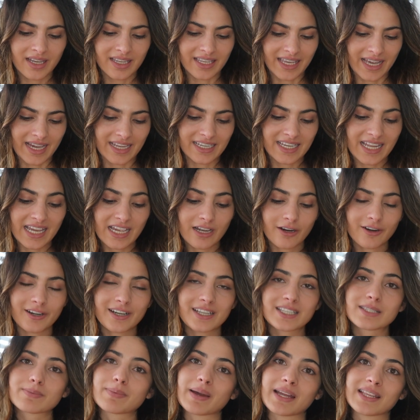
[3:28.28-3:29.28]
yeah, they are
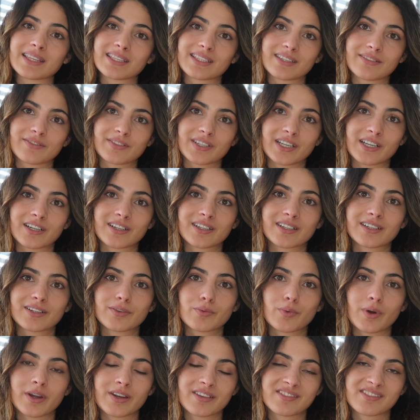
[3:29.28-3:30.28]
expensive. They are
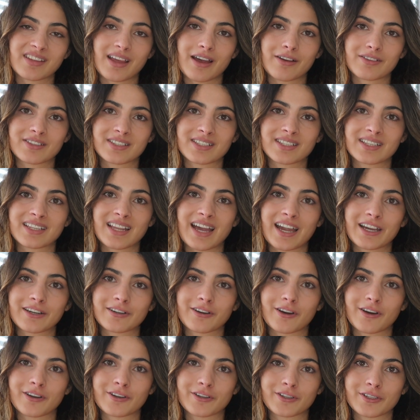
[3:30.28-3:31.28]

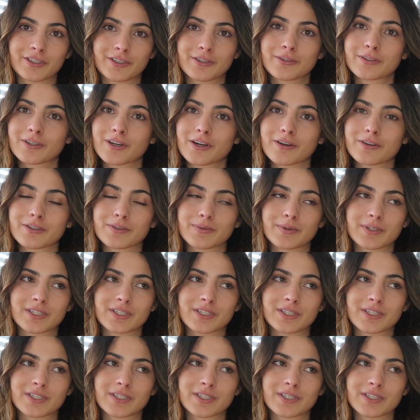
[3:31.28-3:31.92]
1,900 euros,